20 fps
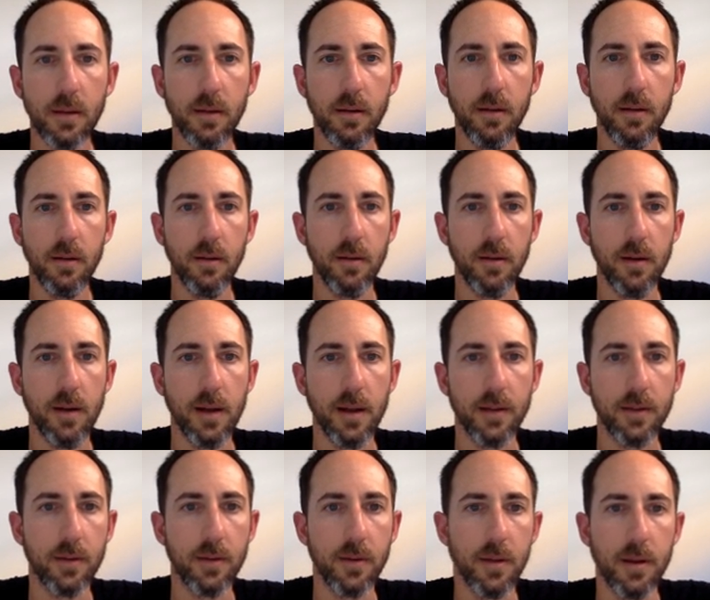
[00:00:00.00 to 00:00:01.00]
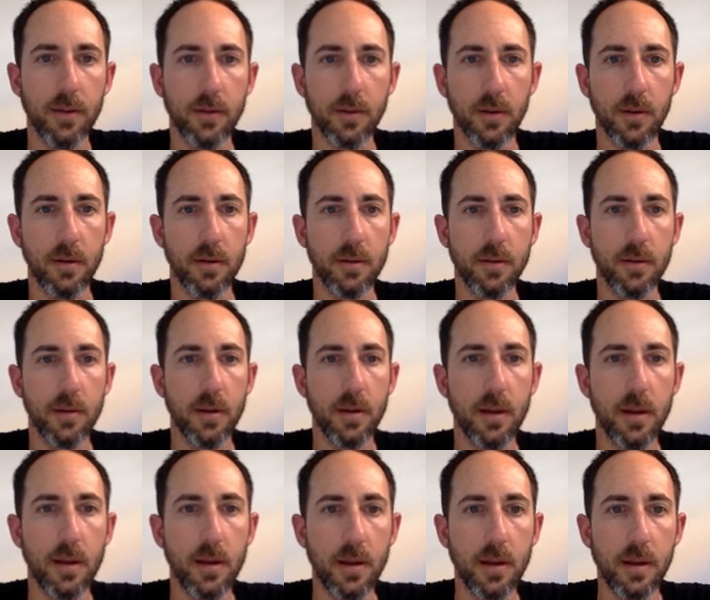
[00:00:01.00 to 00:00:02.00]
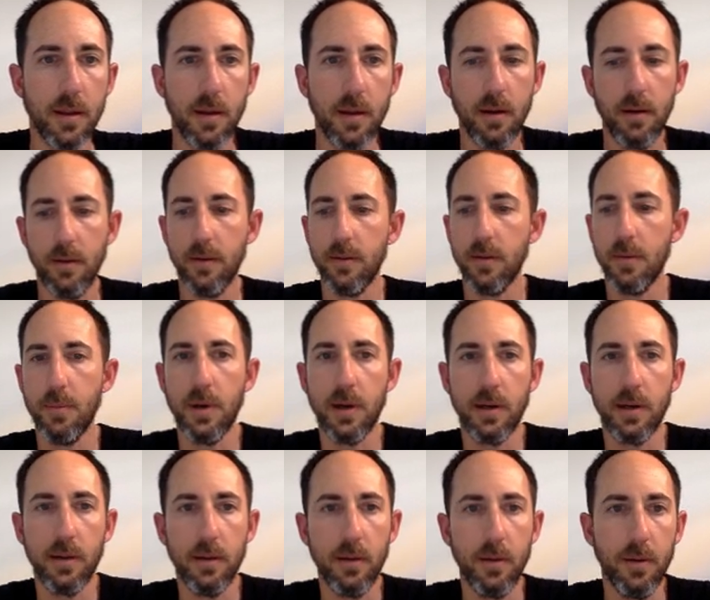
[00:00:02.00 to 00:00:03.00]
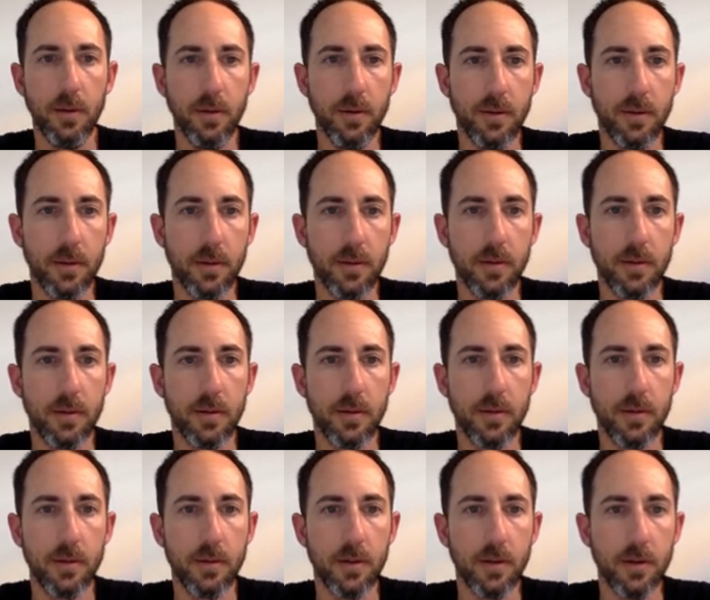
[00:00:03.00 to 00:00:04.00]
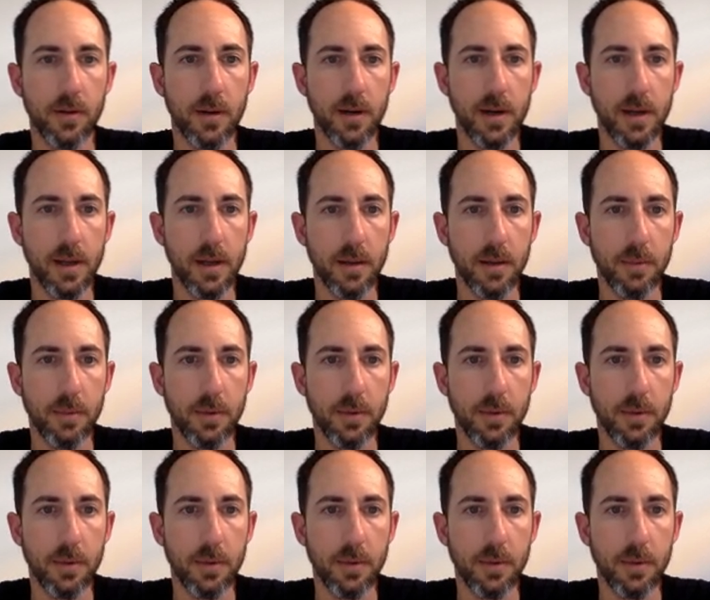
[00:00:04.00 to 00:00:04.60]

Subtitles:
Alright, so there is a bucket load to tidy up.